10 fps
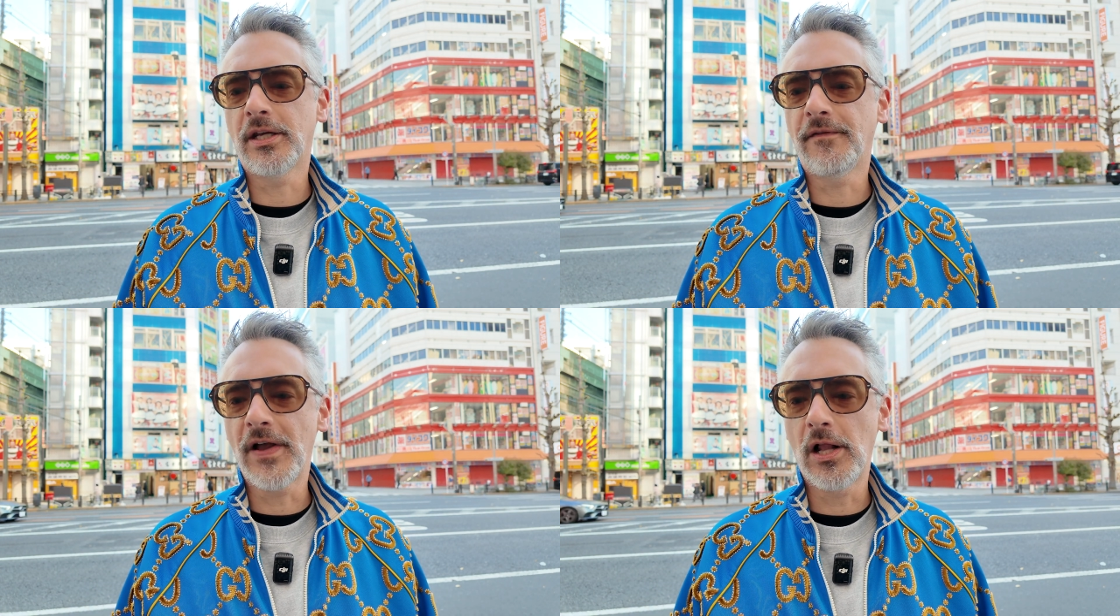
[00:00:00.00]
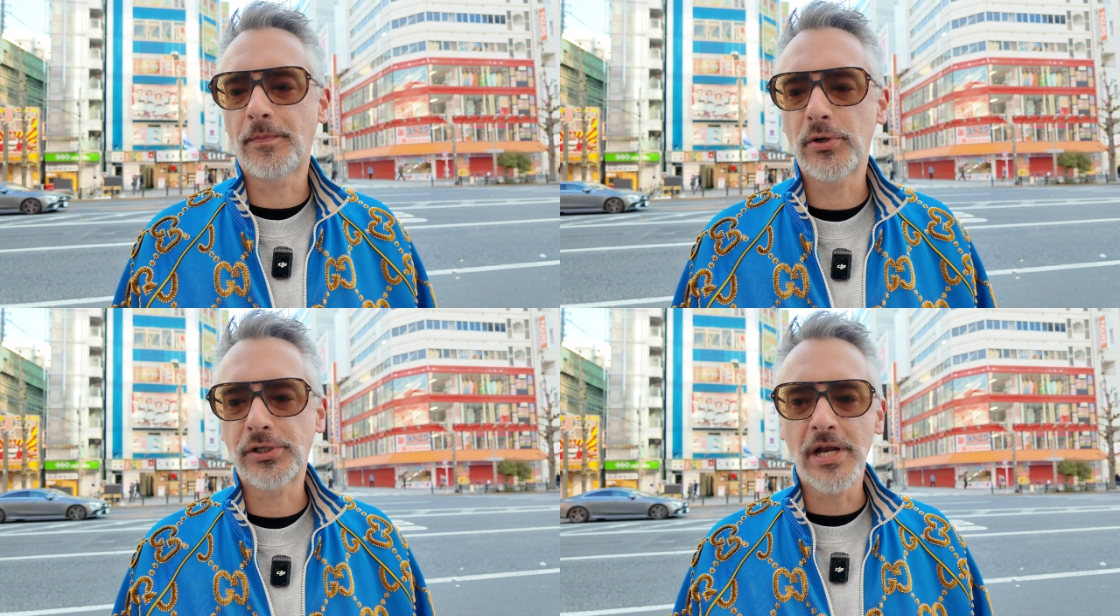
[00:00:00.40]
the
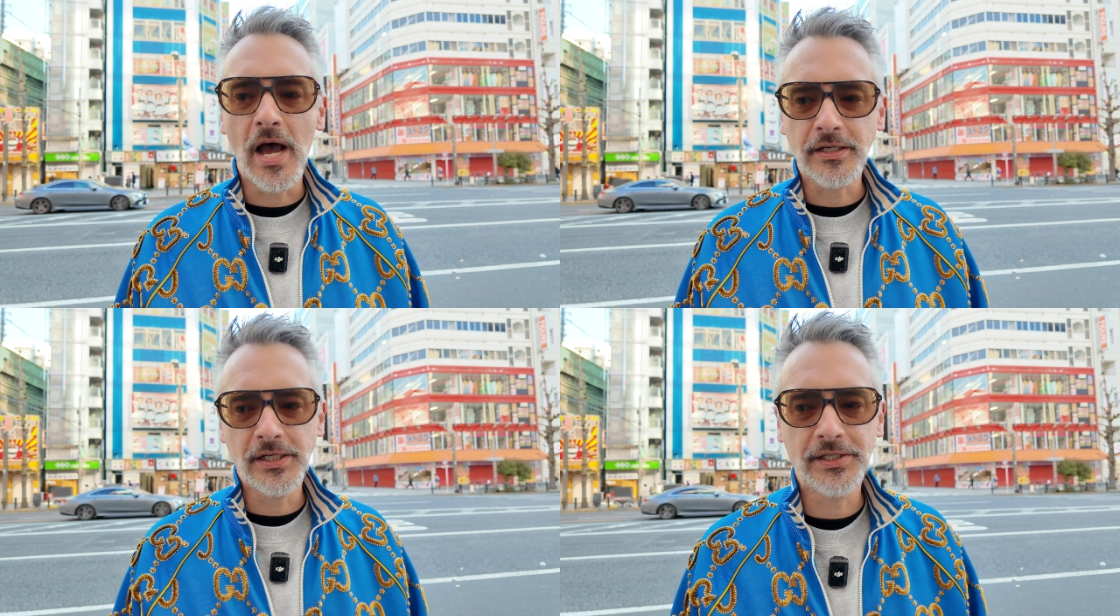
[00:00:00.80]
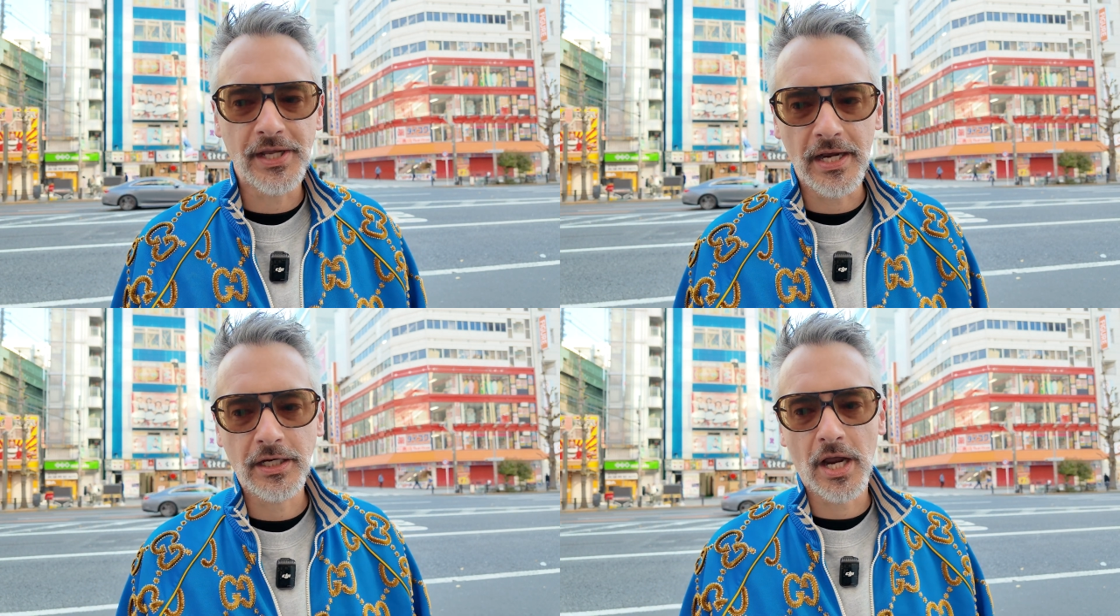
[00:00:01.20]
developers not to
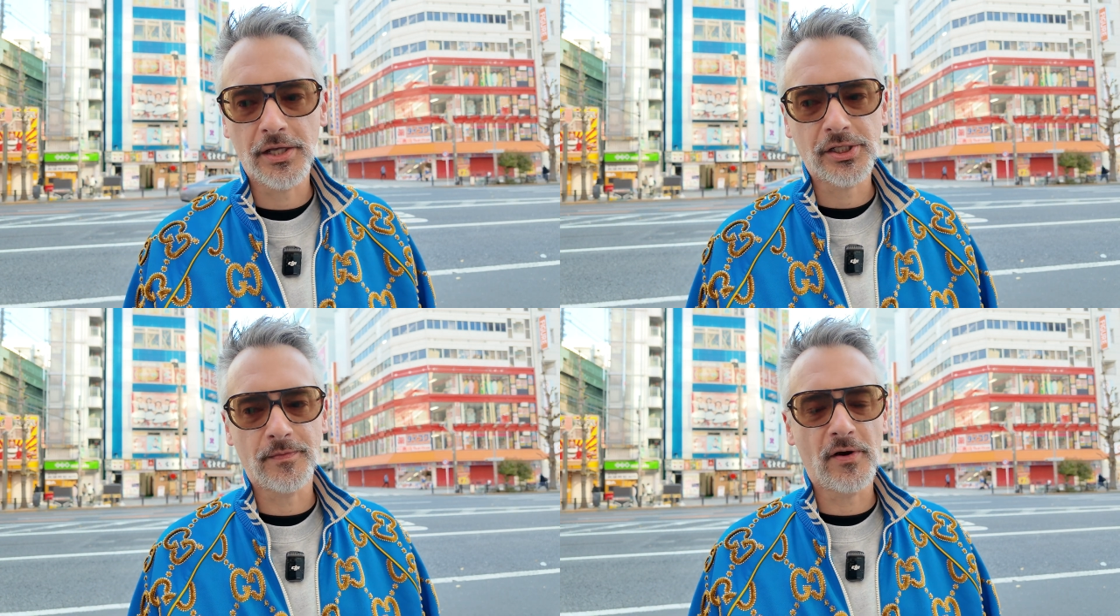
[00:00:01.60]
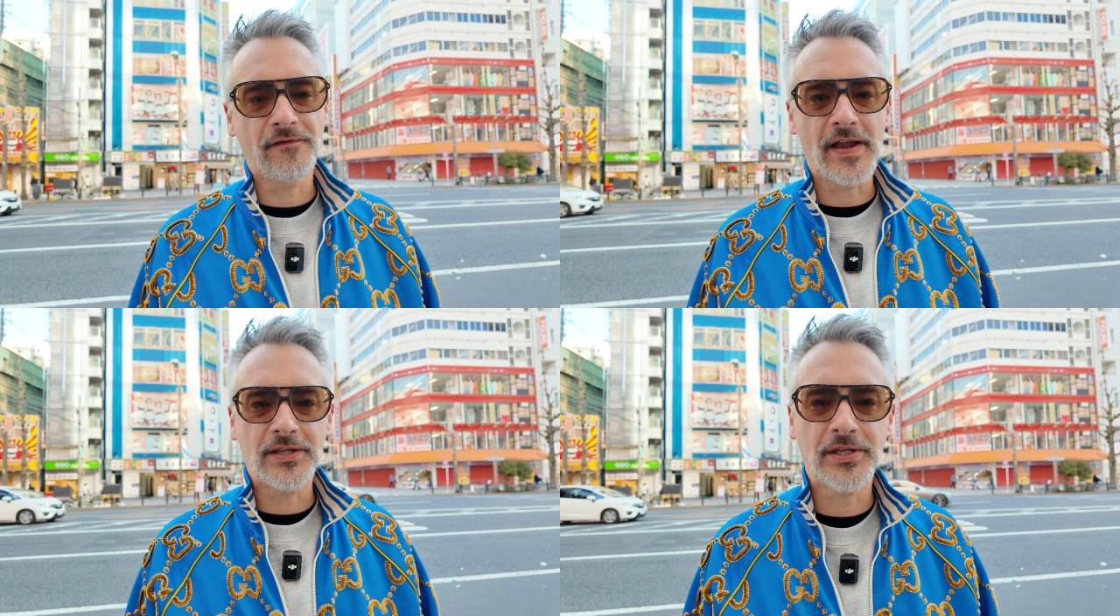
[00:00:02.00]
send customer
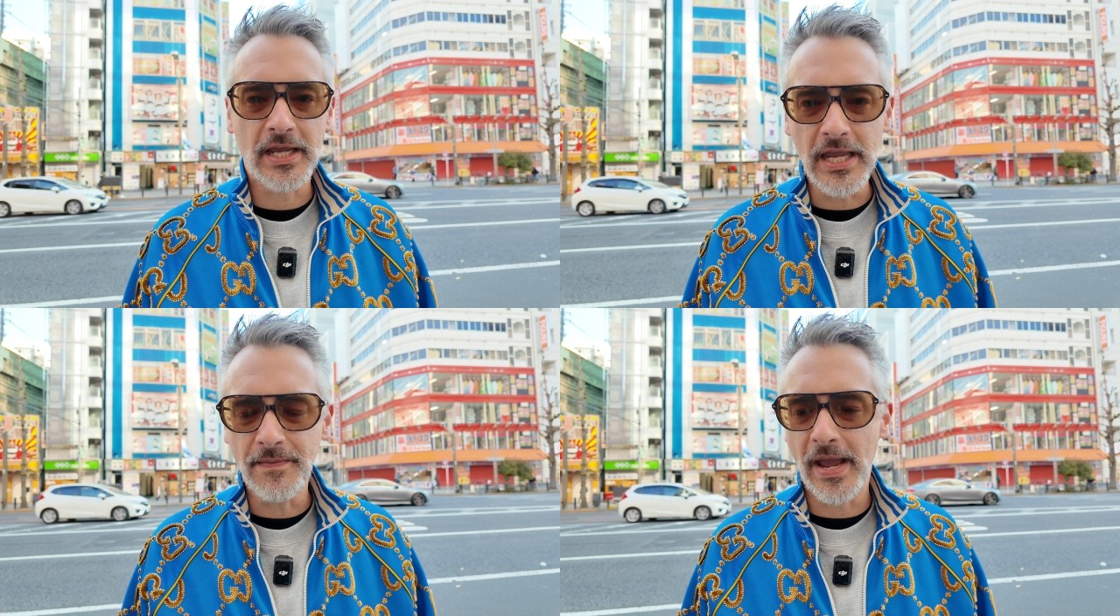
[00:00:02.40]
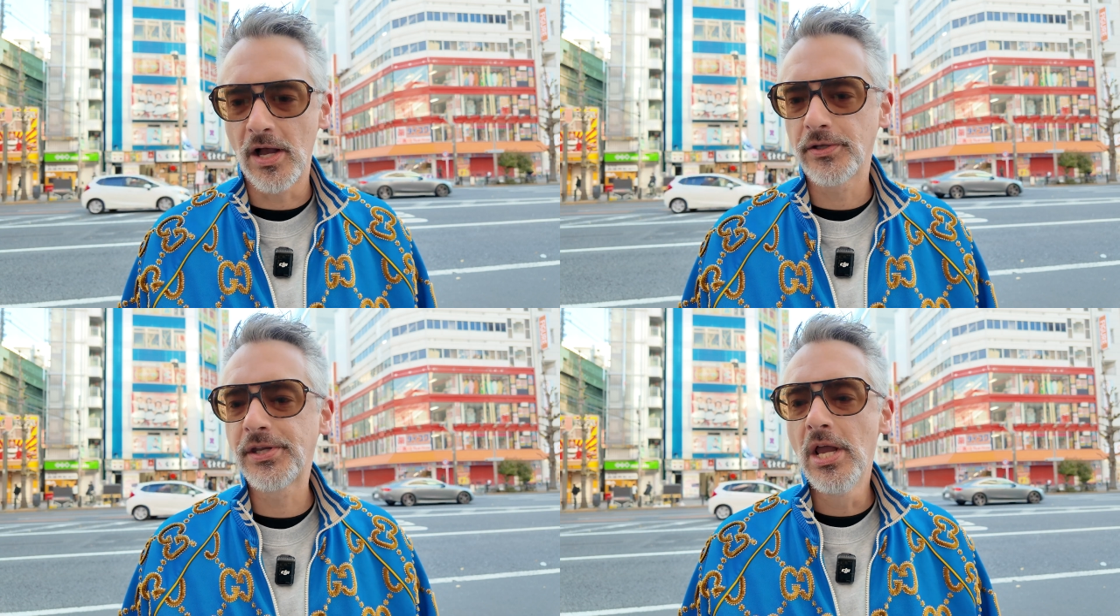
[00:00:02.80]
facing
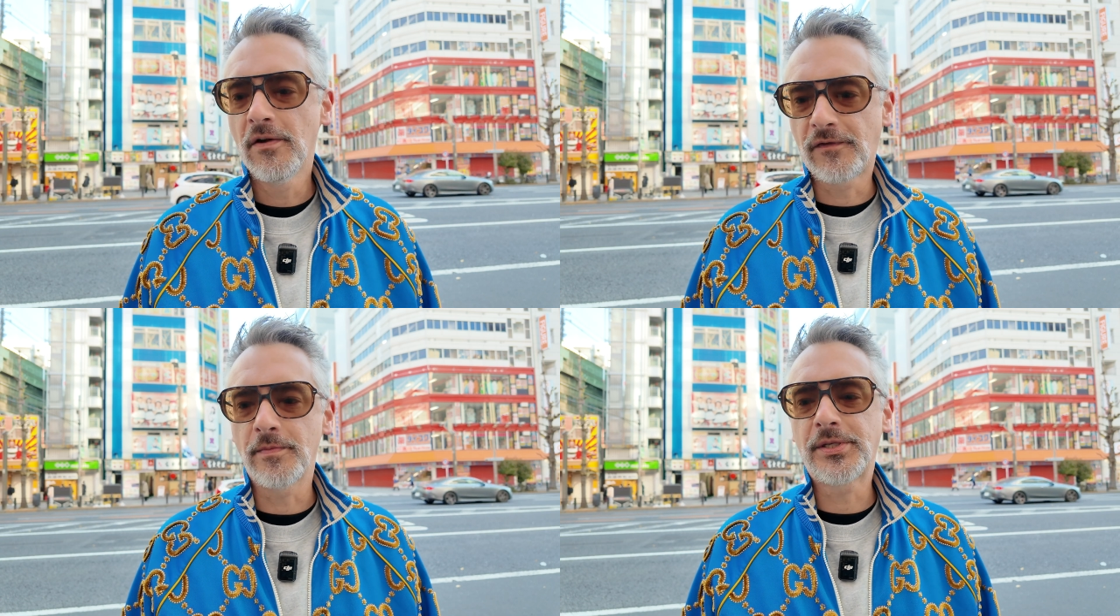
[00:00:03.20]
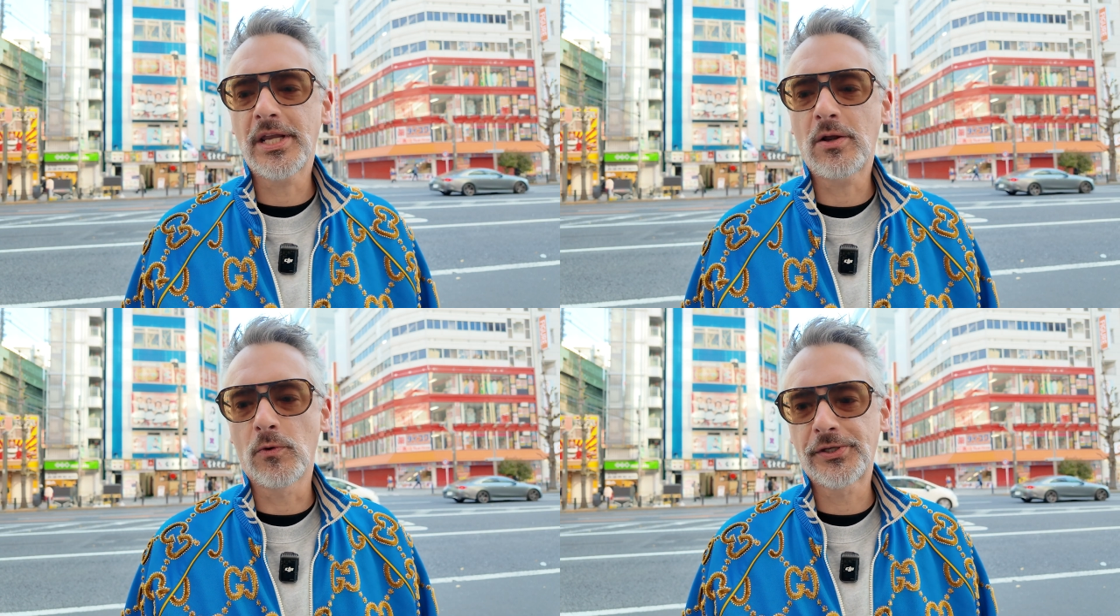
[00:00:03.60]
emails from
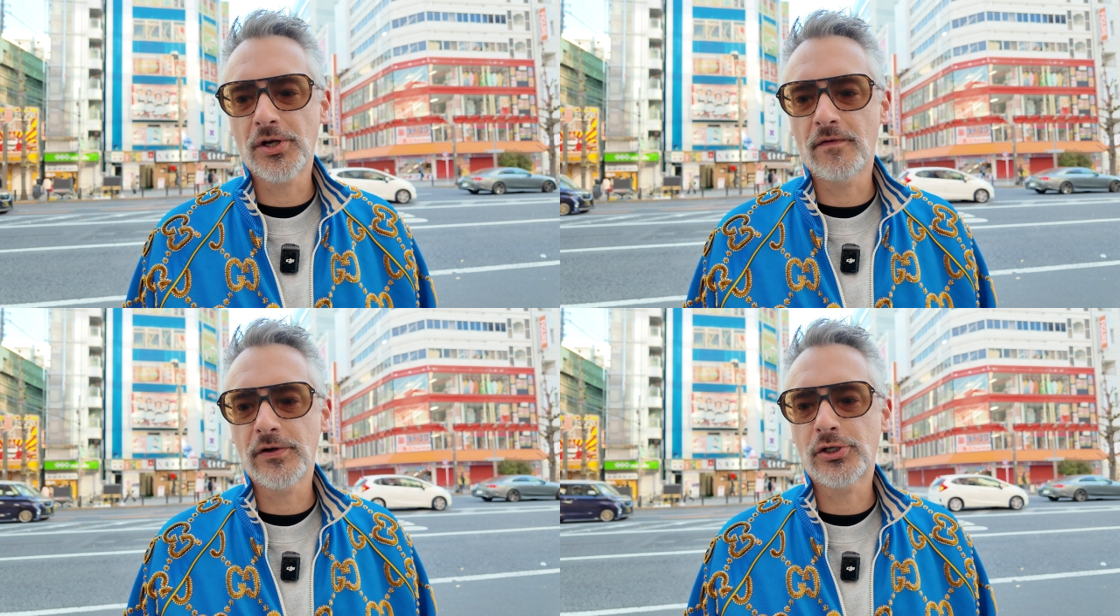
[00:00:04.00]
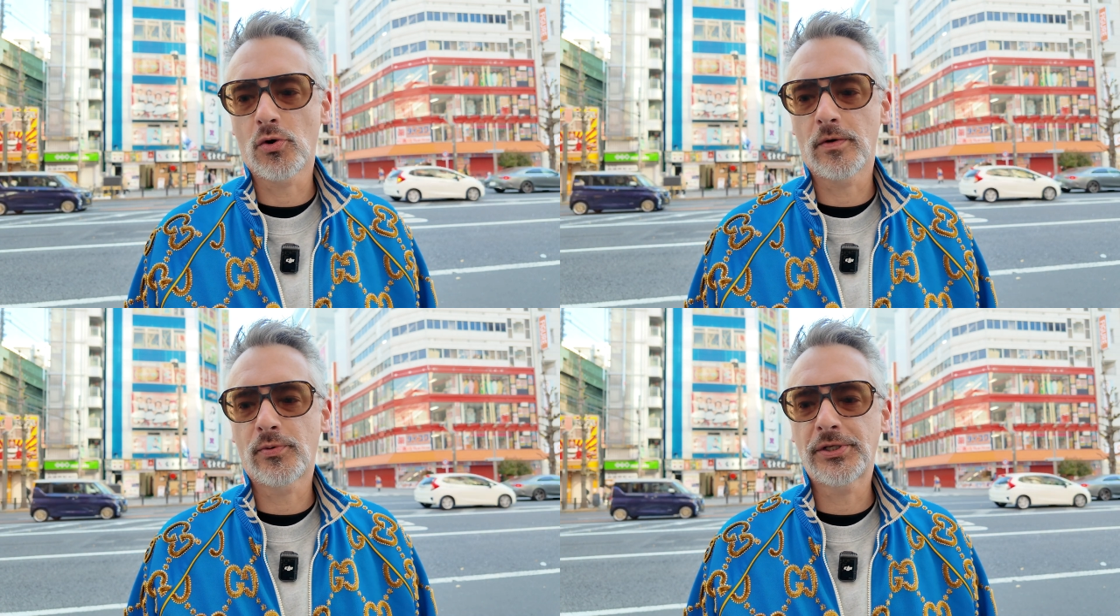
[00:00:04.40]
SQL Server
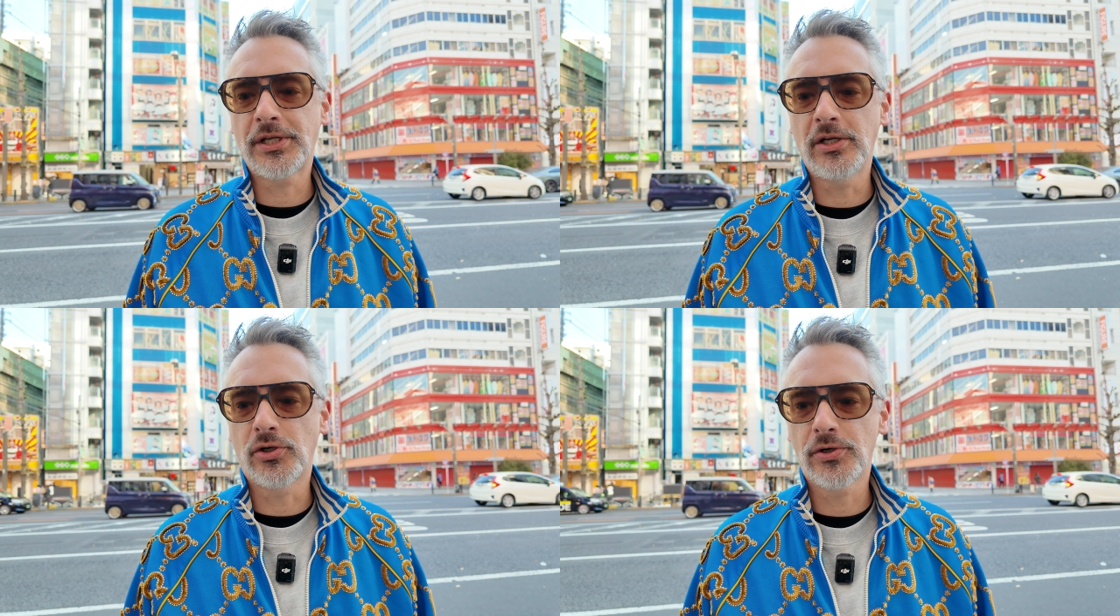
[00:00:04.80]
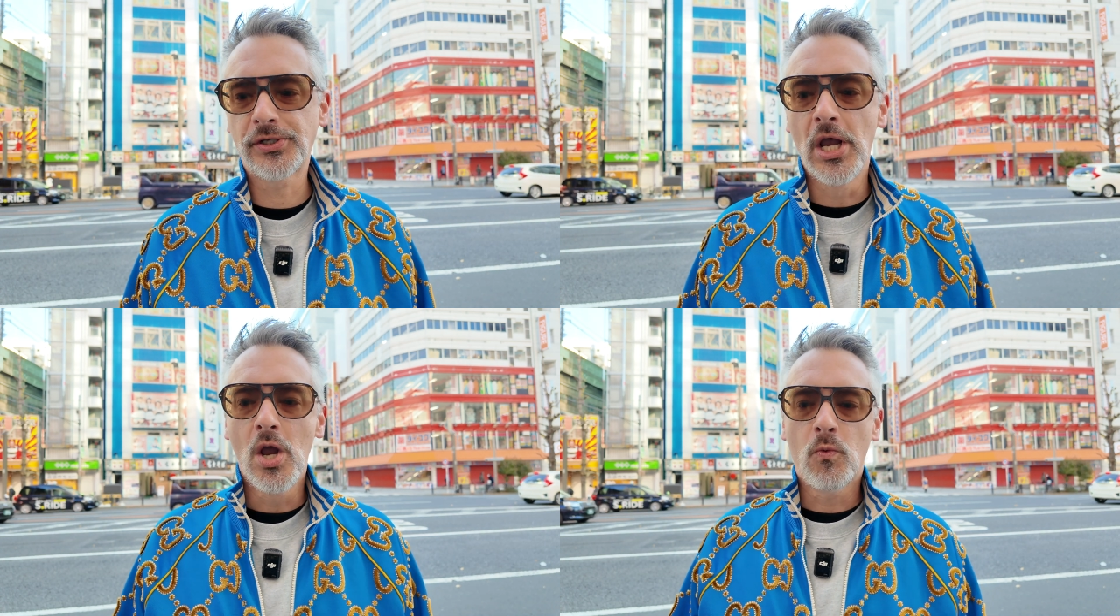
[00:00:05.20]
stored procedures.